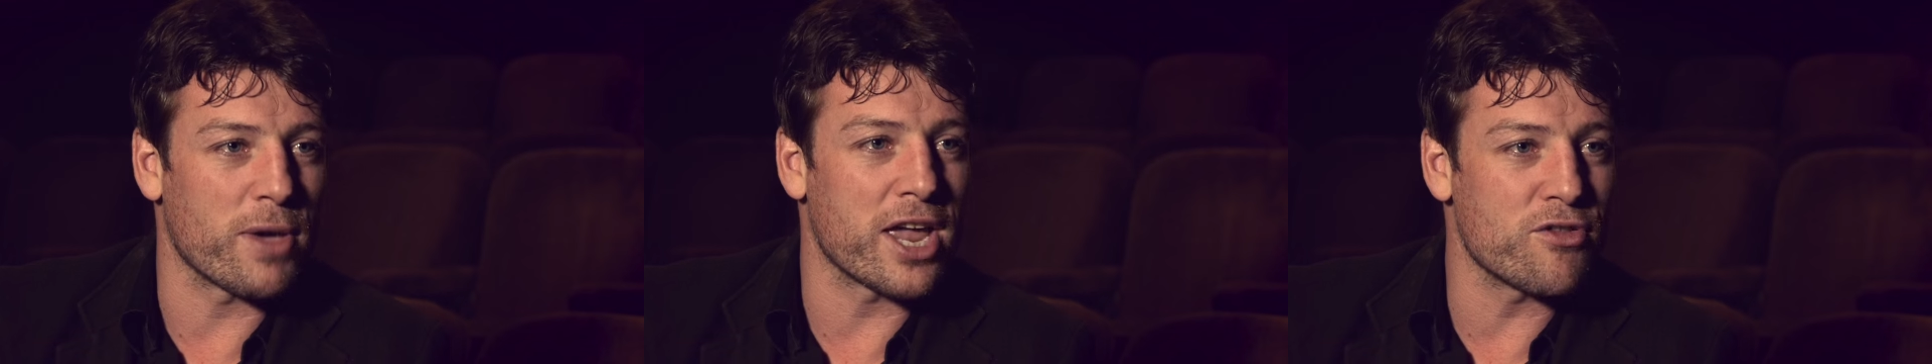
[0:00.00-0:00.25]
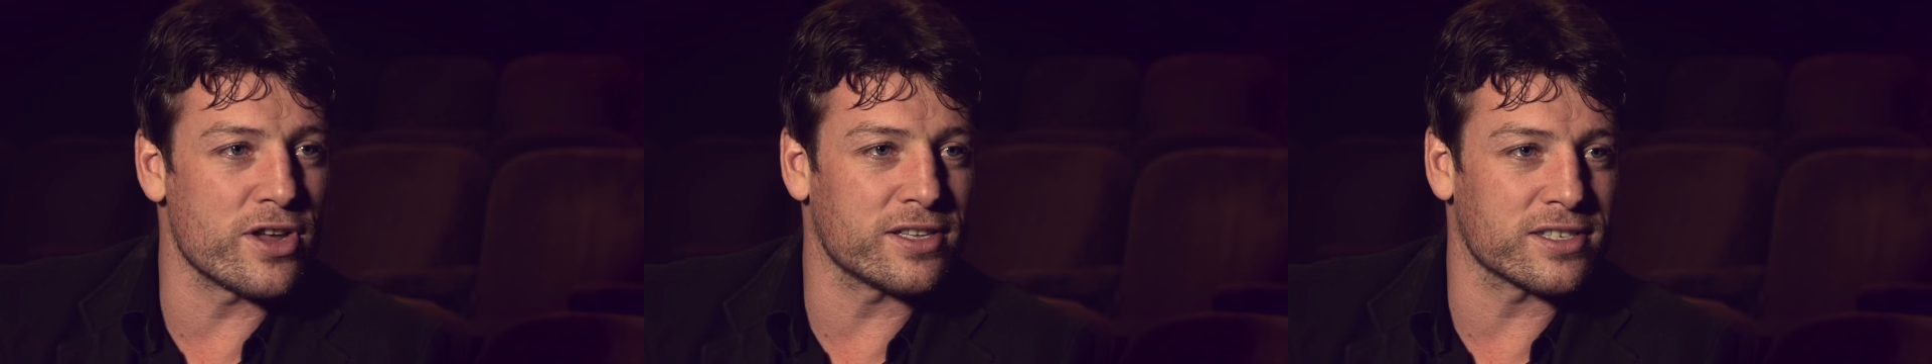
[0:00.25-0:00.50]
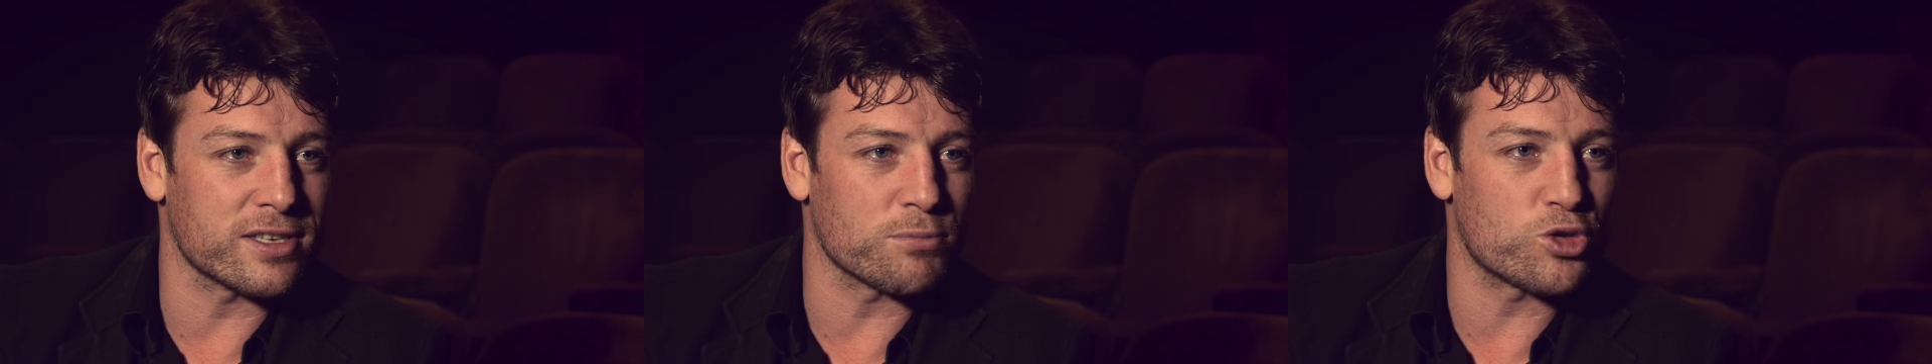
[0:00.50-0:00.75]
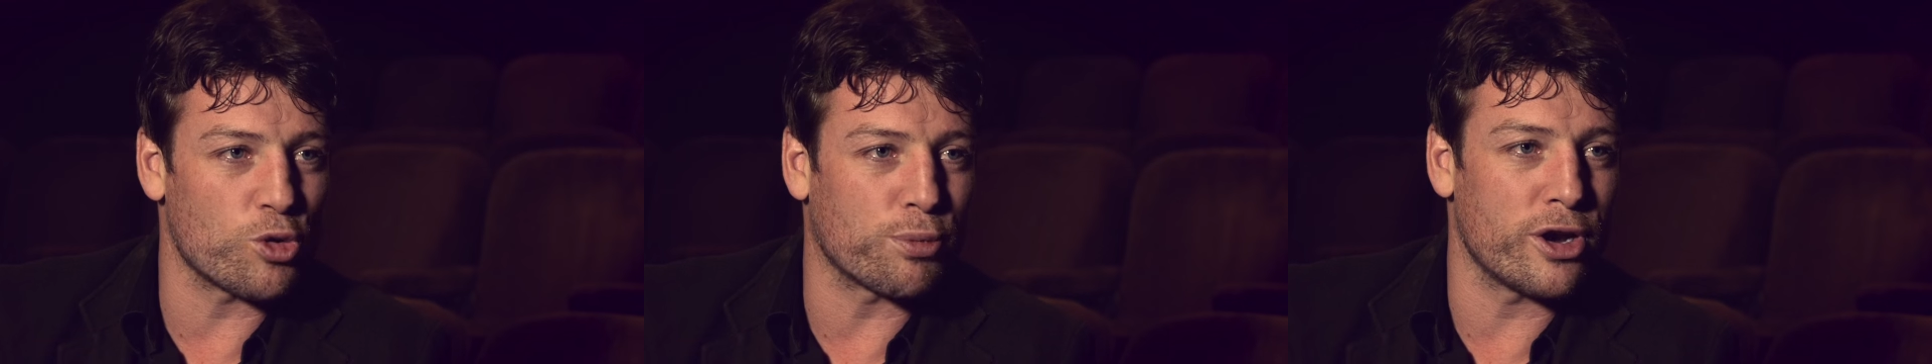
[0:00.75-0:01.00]
the main reasons I'm
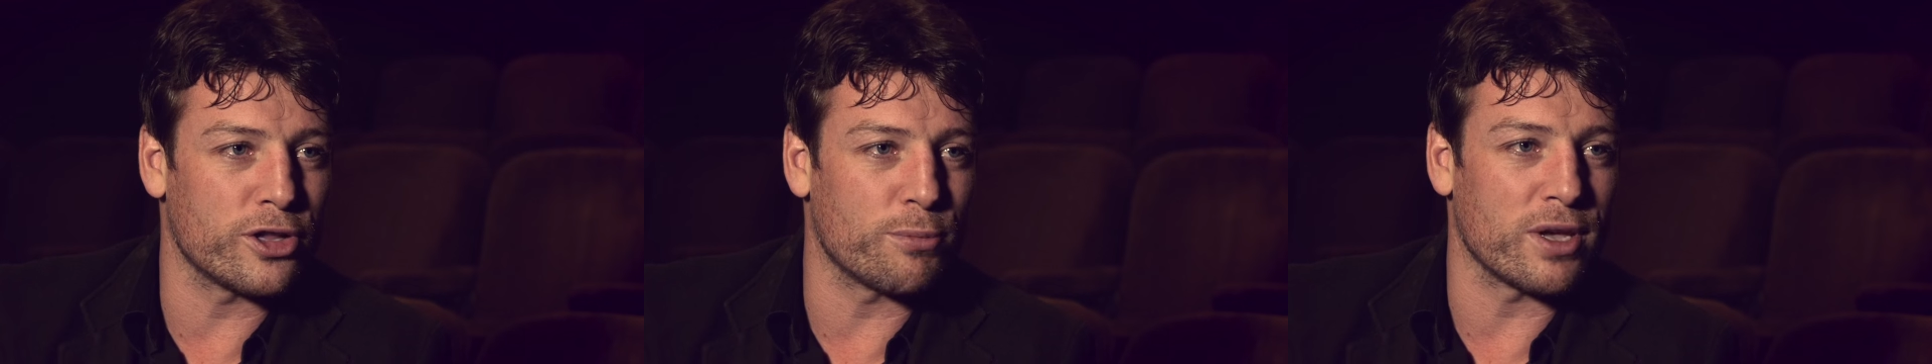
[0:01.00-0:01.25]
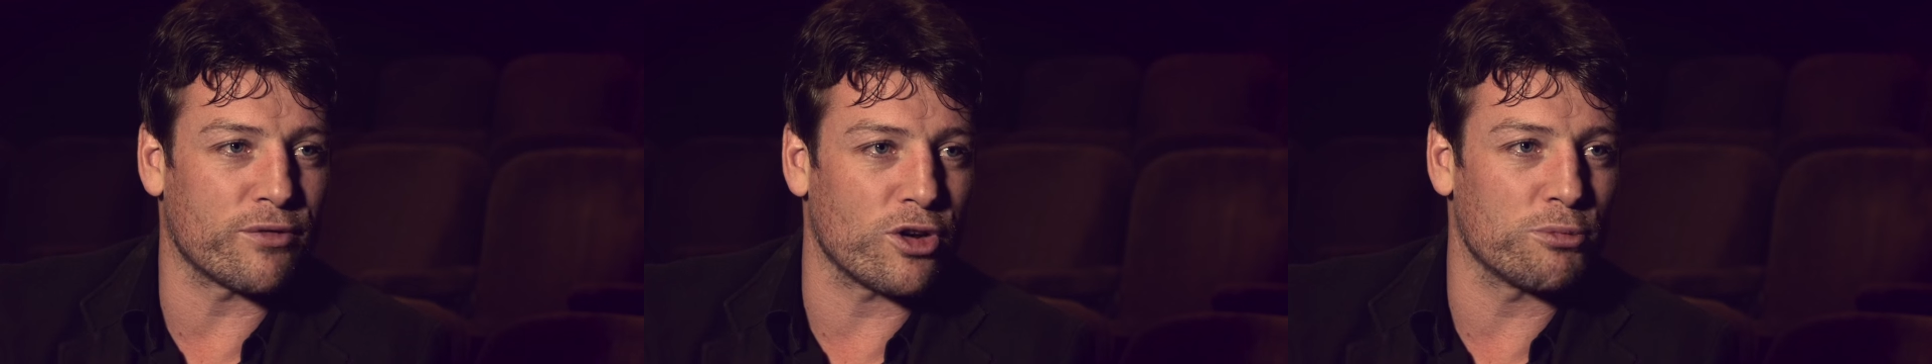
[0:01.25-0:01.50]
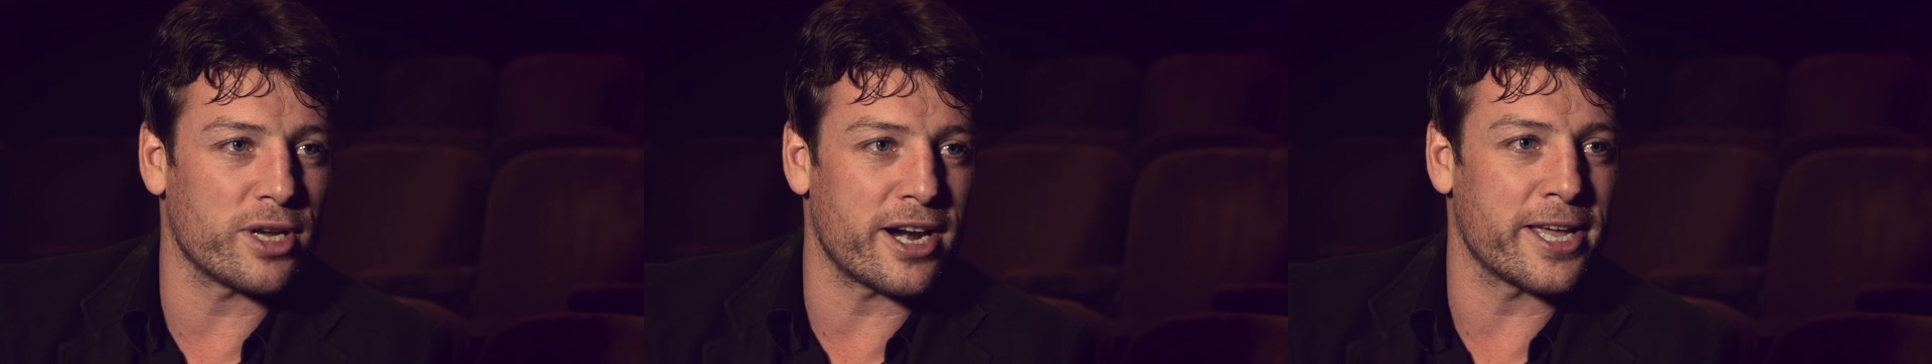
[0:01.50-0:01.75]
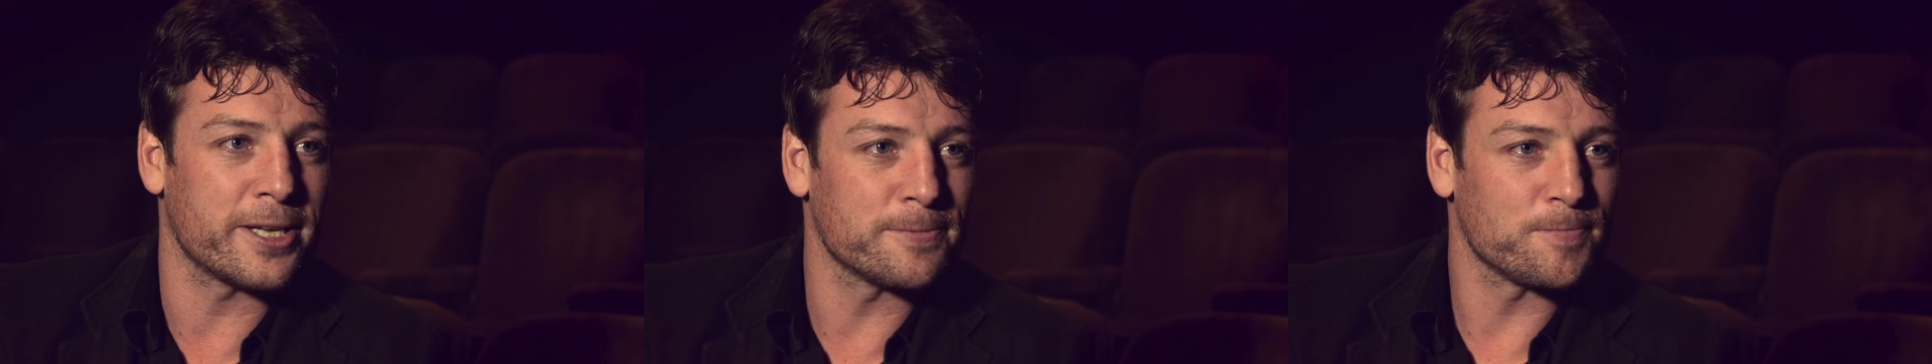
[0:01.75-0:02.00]
so proud to be from
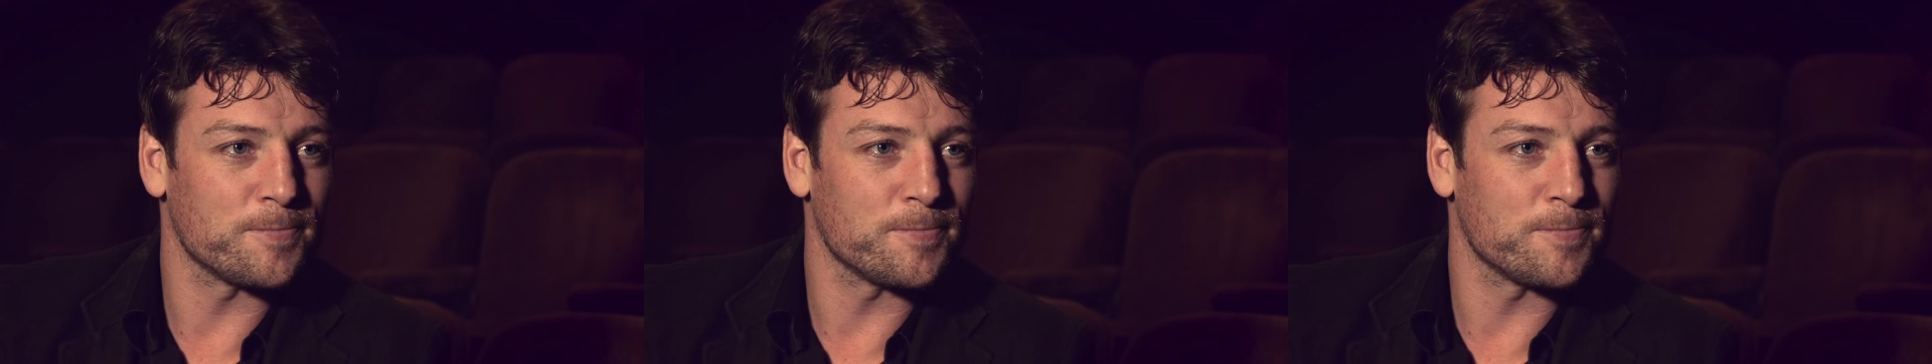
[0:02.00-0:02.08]
Derry.